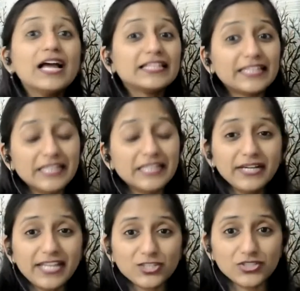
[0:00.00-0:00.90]
The
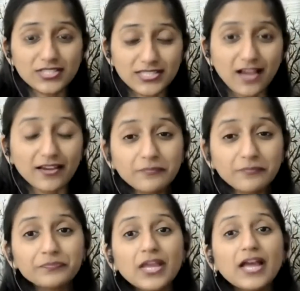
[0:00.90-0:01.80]
limitations are
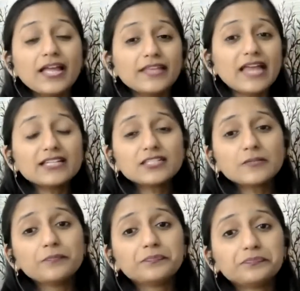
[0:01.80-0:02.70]
that
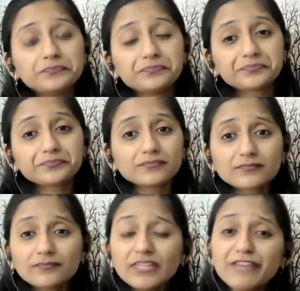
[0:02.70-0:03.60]

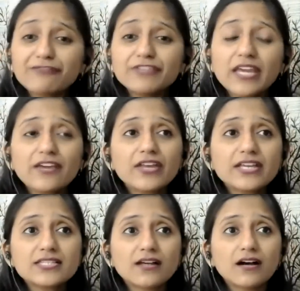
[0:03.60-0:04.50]
if there
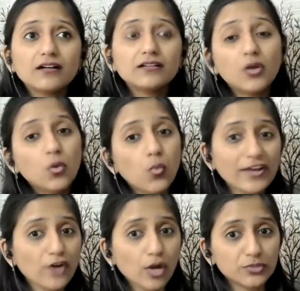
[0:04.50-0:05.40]
is
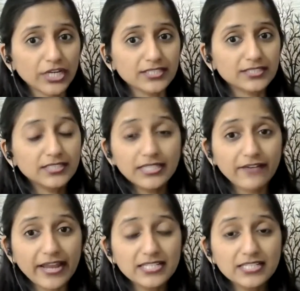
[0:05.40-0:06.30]
one object,
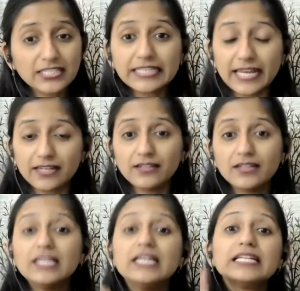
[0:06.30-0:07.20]
right, then
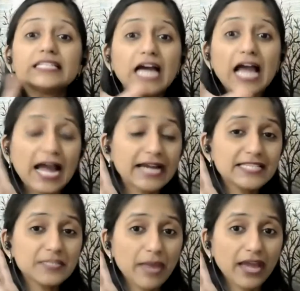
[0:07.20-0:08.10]
the
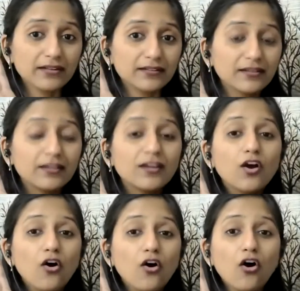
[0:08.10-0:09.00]
hand span
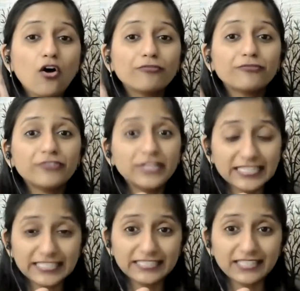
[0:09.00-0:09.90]
of
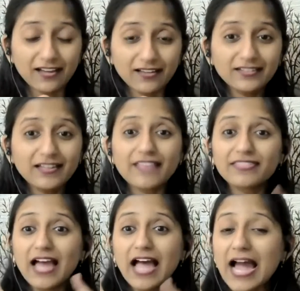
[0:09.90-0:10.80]
Nandita and
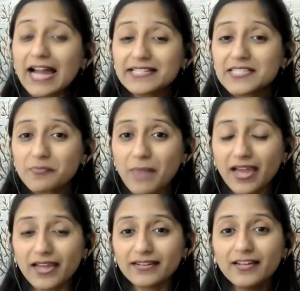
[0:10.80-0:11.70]
the hand
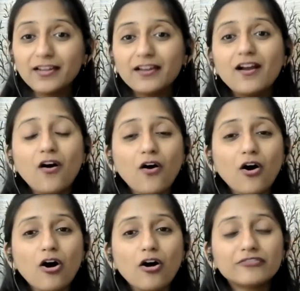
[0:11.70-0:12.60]
span
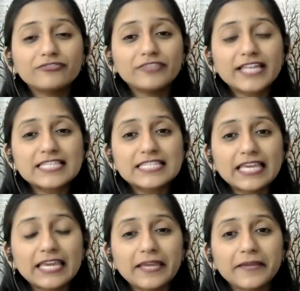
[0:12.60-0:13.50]
of, let's
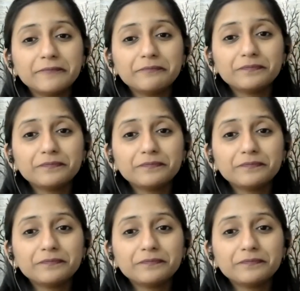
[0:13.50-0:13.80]
say,